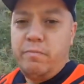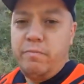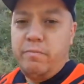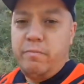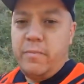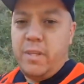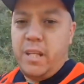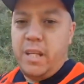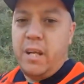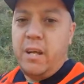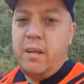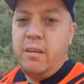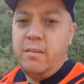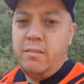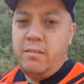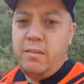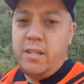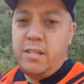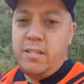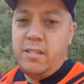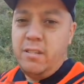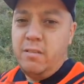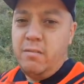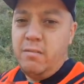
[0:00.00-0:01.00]
you know,
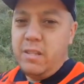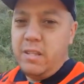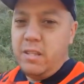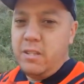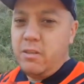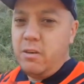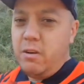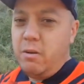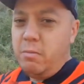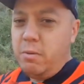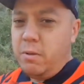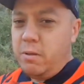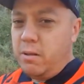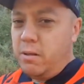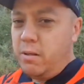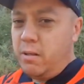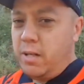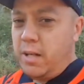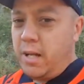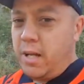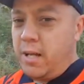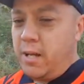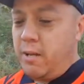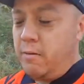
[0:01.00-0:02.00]
it's still in the job.
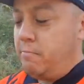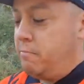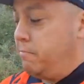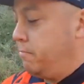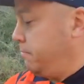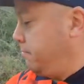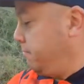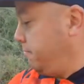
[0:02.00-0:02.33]
I